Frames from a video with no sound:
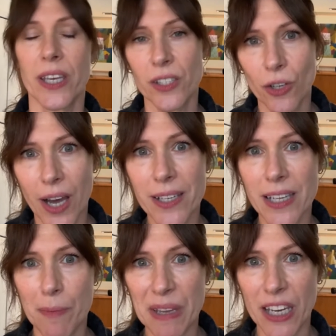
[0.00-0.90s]
is you got to
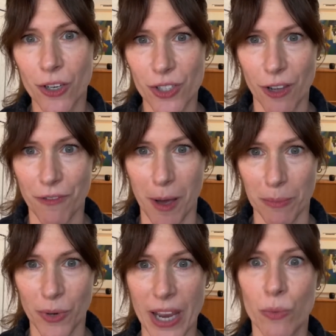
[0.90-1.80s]
stop beating yourself up,
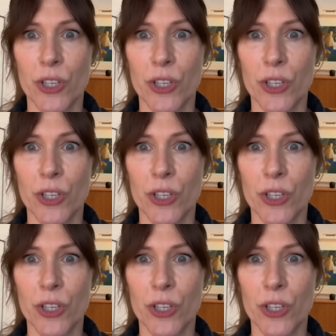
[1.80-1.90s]
right?